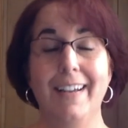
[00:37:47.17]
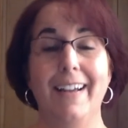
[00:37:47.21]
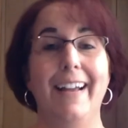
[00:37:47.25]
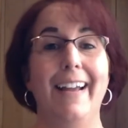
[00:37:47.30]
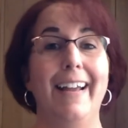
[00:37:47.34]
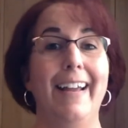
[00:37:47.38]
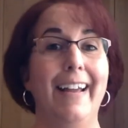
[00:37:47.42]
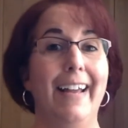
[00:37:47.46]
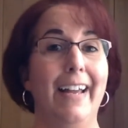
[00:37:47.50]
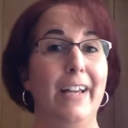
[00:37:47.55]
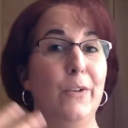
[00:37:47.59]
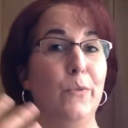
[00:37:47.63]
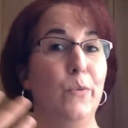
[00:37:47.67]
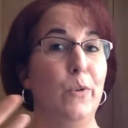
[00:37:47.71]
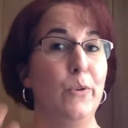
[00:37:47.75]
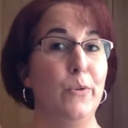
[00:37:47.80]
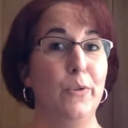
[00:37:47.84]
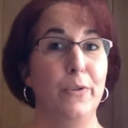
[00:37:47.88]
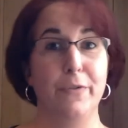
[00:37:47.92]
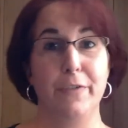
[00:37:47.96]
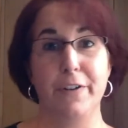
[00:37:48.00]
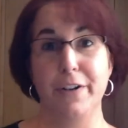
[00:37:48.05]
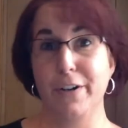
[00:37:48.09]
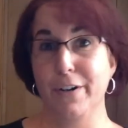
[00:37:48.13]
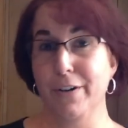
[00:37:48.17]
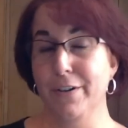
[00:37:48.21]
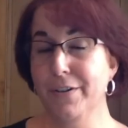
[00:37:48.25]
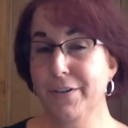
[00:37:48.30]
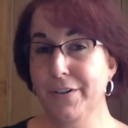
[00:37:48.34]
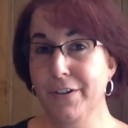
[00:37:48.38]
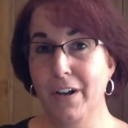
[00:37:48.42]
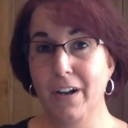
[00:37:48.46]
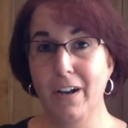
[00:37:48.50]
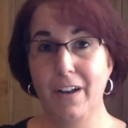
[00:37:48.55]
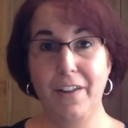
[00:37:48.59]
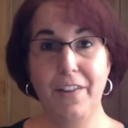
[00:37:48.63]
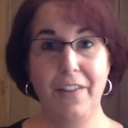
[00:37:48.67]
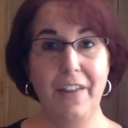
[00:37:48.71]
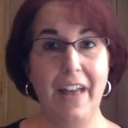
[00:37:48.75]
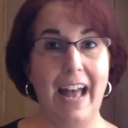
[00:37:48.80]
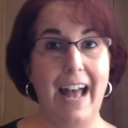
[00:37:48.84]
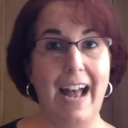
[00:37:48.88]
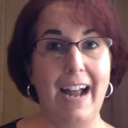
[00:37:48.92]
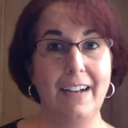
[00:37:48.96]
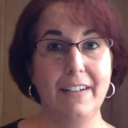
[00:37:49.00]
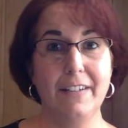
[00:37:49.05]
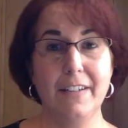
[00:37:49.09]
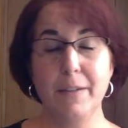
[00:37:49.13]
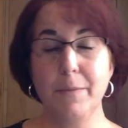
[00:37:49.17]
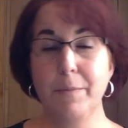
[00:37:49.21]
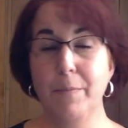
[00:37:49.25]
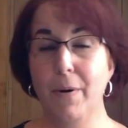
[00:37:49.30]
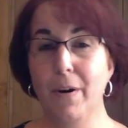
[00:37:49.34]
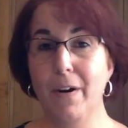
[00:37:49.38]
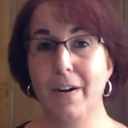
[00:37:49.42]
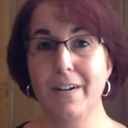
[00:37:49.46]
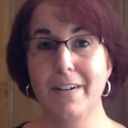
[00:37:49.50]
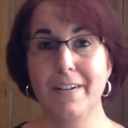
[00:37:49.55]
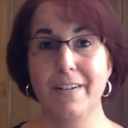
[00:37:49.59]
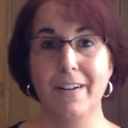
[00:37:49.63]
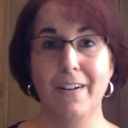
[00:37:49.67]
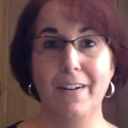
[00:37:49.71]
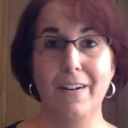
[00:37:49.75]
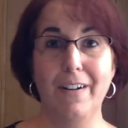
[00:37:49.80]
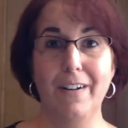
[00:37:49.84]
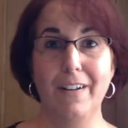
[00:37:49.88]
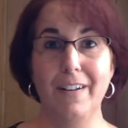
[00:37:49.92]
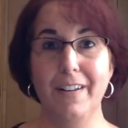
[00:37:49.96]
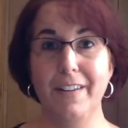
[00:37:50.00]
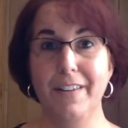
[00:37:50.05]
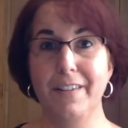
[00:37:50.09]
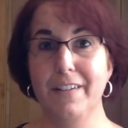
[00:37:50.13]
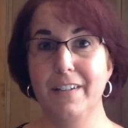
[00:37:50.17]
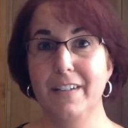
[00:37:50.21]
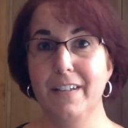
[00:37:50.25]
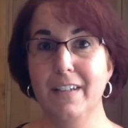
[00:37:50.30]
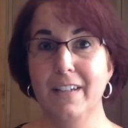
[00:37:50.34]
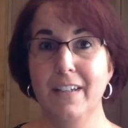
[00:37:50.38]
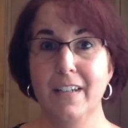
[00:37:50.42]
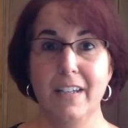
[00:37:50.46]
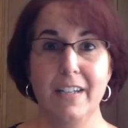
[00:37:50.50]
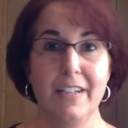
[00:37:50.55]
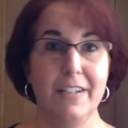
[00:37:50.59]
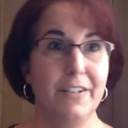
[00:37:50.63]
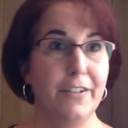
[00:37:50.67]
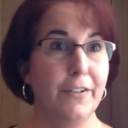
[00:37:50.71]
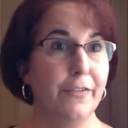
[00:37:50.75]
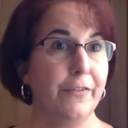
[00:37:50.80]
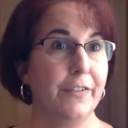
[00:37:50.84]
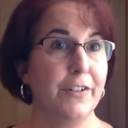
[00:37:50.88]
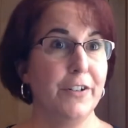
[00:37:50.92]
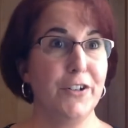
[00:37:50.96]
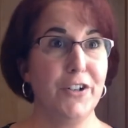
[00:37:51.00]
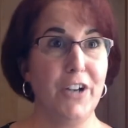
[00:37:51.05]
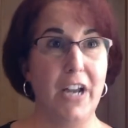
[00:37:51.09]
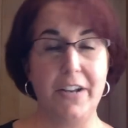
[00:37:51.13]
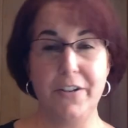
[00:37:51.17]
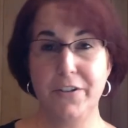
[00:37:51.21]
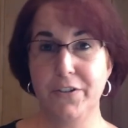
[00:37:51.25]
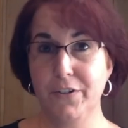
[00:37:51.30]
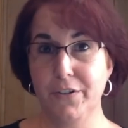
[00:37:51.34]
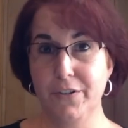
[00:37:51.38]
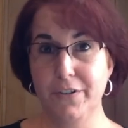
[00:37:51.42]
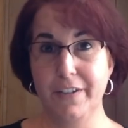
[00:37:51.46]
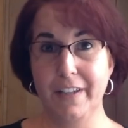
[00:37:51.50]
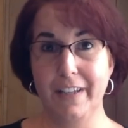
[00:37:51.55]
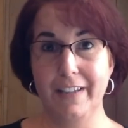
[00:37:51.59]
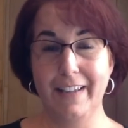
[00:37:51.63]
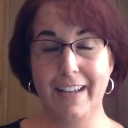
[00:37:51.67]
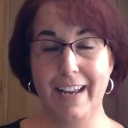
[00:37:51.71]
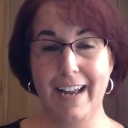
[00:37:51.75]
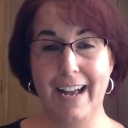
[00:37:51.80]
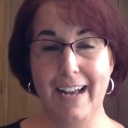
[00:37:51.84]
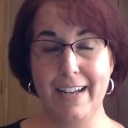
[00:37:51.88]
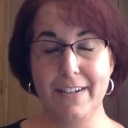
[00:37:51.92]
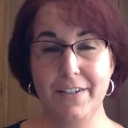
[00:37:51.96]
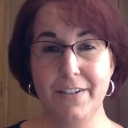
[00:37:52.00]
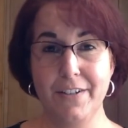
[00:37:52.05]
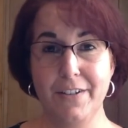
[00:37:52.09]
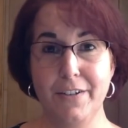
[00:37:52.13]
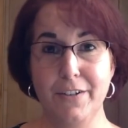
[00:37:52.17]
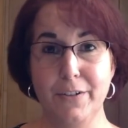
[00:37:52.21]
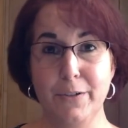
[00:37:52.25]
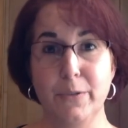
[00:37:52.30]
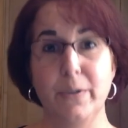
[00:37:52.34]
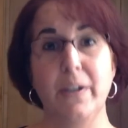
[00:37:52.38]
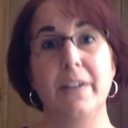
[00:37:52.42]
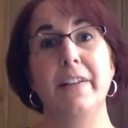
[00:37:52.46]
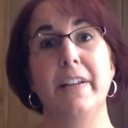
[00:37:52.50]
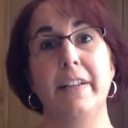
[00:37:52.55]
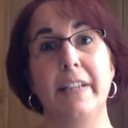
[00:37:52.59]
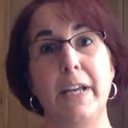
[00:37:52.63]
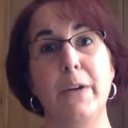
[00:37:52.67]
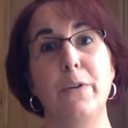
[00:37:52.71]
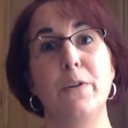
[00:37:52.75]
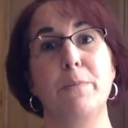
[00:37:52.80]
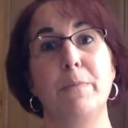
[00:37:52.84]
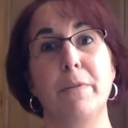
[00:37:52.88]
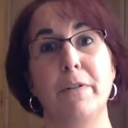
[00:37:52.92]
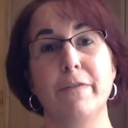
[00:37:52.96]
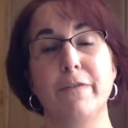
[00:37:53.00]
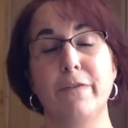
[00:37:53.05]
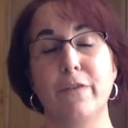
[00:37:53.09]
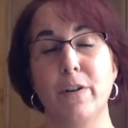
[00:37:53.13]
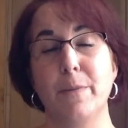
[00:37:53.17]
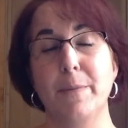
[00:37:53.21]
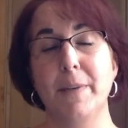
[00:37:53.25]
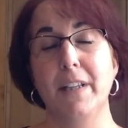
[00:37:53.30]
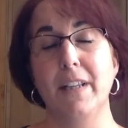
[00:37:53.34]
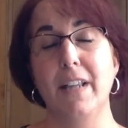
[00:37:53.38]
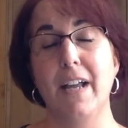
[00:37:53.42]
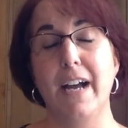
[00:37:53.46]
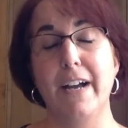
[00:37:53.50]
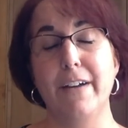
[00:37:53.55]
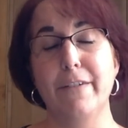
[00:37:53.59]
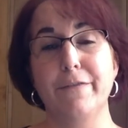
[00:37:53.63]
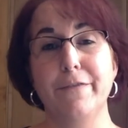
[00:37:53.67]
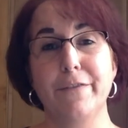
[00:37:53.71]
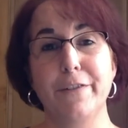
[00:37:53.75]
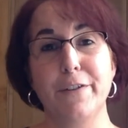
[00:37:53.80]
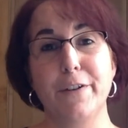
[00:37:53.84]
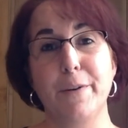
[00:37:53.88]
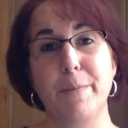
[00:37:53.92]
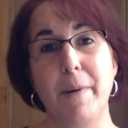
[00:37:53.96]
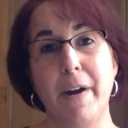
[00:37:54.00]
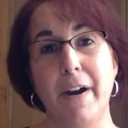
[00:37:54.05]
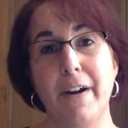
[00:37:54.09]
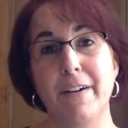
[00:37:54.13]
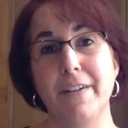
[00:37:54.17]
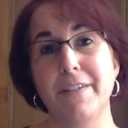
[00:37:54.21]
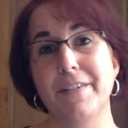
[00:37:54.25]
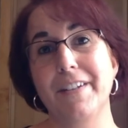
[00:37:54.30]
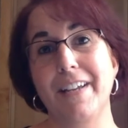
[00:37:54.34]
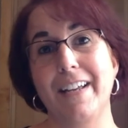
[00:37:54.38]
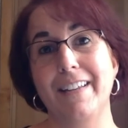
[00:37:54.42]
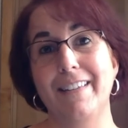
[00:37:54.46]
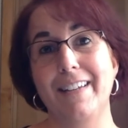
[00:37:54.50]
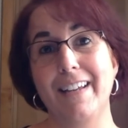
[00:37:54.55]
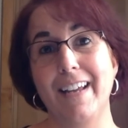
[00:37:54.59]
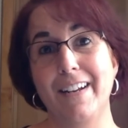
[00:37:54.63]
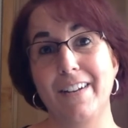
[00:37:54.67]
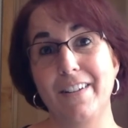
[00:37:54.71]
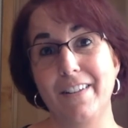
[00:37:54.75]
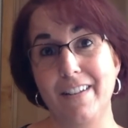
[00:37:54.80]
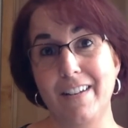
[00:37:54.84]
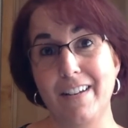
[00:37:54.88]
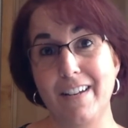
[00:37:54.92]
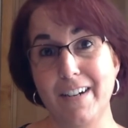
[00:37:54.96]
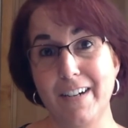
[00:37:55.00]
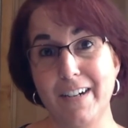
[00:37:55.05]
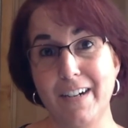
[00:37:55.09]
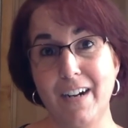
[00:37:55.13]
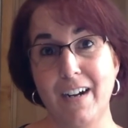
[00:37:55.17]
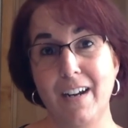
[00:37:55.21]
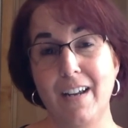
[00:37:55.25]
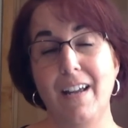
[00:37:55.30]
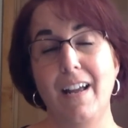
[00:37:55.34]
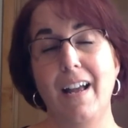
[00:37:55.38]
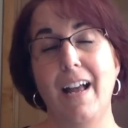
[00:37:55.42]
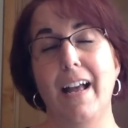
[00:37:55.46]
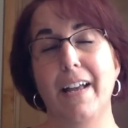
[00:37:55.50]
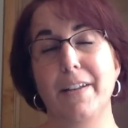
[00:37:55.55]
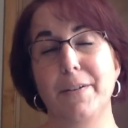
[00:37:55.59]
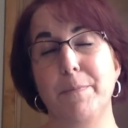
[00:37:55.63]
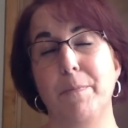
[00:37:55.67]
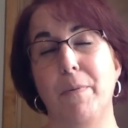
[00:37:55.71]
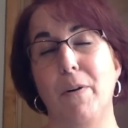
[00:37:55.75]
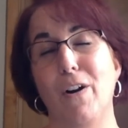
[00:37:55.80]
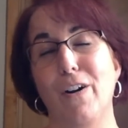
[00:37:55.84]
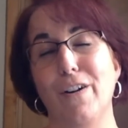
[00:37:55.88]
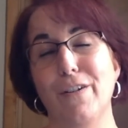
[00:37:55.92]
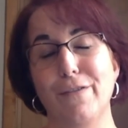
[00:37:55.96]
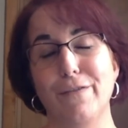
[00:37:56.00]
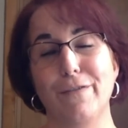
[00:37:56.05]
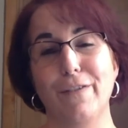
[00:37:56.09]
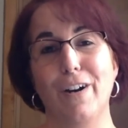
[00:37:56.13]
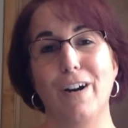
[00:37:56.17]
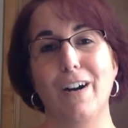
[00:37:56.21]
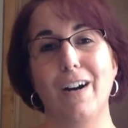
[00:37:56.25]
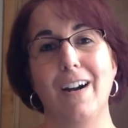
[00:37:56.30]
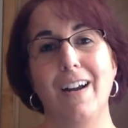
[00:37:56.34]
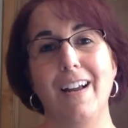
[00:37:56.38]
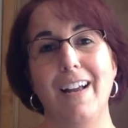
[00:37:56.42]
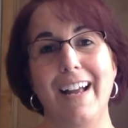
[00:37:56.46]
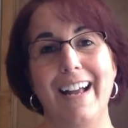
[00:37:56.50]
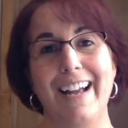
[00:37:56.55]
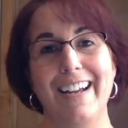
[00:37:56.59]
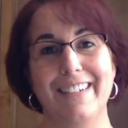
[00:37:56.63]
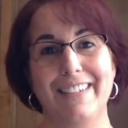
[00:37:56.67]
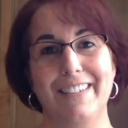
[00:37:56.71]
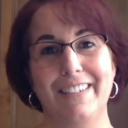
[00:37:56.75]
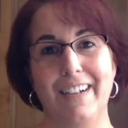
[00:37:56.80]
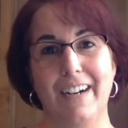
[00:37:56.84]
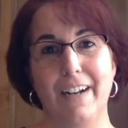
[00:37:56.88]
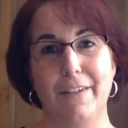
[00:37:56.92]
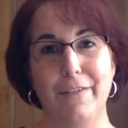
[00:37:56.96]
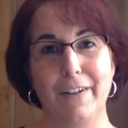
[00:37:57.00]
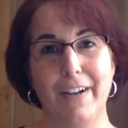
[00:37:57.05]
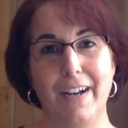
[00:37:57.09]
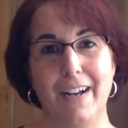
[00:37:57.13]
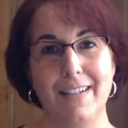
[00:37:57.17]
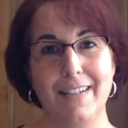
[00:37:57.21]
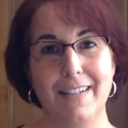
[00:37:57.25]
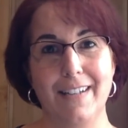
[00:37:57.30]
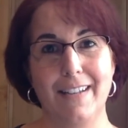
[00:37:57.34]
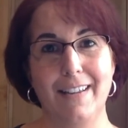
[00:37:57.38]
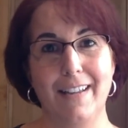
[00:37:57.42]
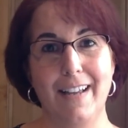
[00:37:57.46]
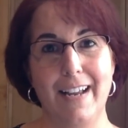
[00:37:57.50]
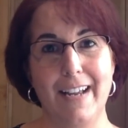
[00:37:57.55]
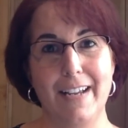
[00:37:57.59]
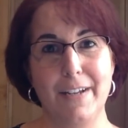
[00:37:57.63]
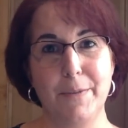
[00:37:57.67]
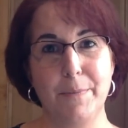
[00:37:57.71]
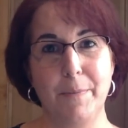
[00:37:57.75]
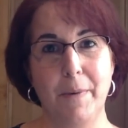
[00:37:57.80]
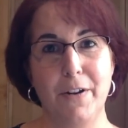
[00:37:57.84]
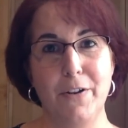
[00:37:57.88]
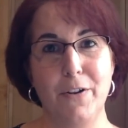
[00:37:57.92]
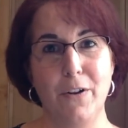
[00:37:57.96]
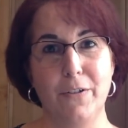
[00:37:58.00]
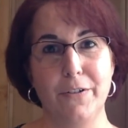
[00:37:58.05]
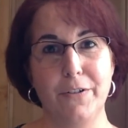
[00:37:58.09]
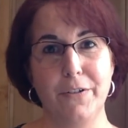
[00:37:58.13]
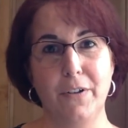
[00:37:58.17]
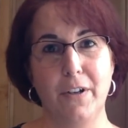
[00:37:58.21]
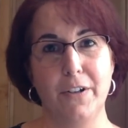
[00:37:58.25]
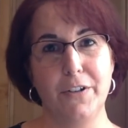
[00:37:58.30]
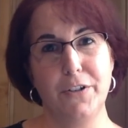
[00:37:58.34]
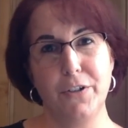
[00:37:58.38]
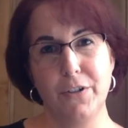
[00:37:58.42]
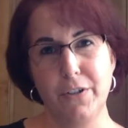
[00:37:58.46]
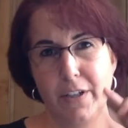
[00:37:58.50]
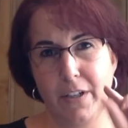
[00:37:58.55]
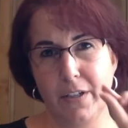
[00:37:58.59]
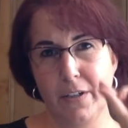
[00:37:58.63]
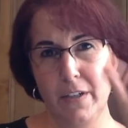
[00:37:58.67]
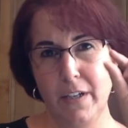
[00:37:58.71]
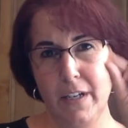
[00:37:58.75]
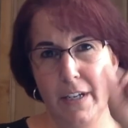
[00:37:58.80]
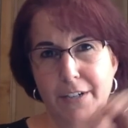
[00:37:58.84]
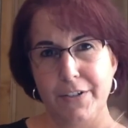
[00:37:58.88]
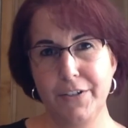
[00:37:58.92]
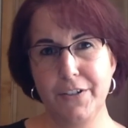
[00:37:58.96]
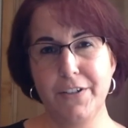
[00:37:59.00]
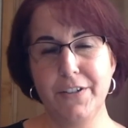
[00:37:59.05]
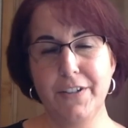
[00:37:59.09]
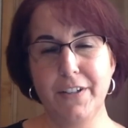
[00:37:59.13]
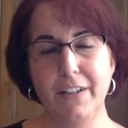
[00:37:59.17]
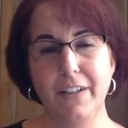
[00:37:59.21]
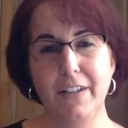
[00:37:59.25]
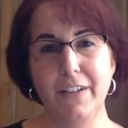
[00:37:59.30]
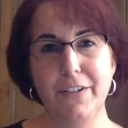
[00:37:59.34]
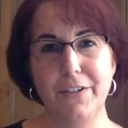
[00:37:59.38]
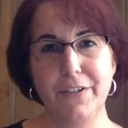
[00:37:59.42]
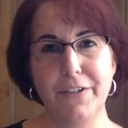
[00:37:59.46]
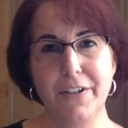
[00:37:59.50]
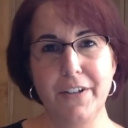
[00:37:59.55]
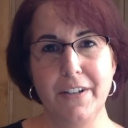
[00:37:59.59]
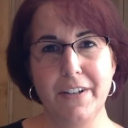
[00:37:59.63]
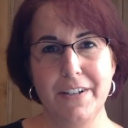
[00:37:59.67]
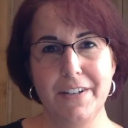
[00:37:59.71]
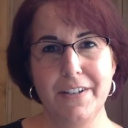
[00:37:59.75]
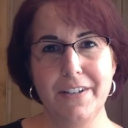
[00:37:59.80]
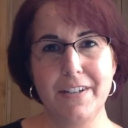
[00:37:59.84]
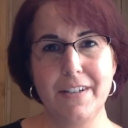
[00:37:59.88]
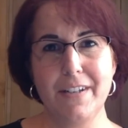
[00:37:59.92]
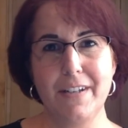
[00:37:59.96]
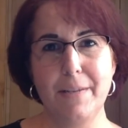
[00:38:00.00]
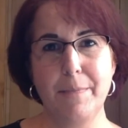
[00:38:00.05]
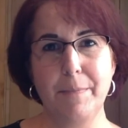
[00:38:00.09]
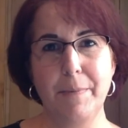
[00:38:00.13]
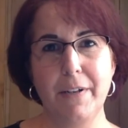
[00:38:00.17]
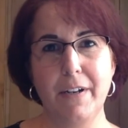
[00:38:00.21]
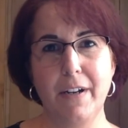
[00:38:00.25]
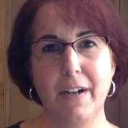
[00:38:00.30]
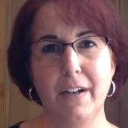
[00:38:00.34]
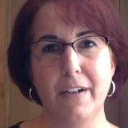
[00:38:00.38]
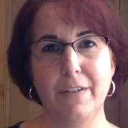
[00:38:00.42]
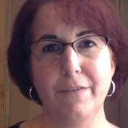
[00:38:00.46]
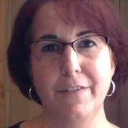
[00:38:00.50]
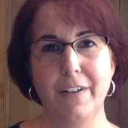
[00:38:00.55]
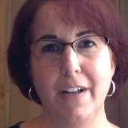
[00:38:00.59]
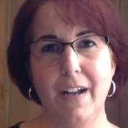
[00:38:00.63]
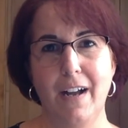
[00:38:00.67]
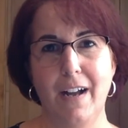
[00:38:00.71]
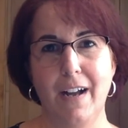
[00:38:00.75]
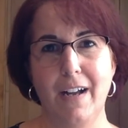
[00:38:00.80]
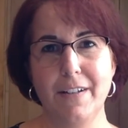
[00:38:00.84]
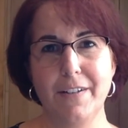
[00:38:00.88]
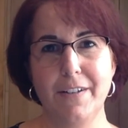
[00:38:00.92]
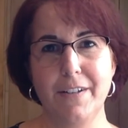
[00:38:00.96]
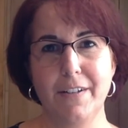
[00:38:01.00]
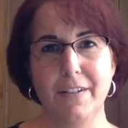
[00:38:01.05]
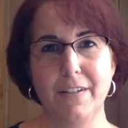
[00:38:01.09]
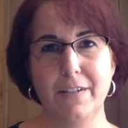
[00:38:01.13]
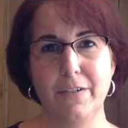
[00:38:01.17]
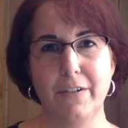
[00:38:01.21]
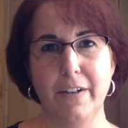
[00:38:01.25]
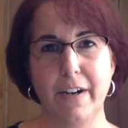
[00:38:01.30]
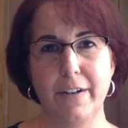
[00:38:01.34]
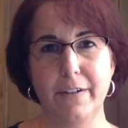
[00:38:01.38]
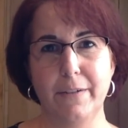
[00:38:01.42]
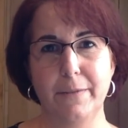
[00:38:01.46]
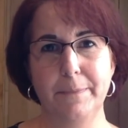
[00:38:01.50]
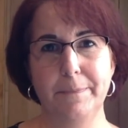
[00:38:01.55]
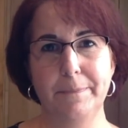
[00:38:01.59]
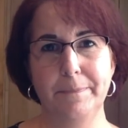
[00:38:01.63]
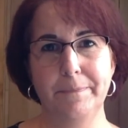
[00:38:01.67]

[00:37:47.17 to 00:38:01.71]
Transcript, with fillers: and we would rehearse all the acting part and all the different gestures that they had to do and then they would perform it live for their parents at the end of the year as part of our extravaganza de español so i'll show you just a little snippet of hansel and gretel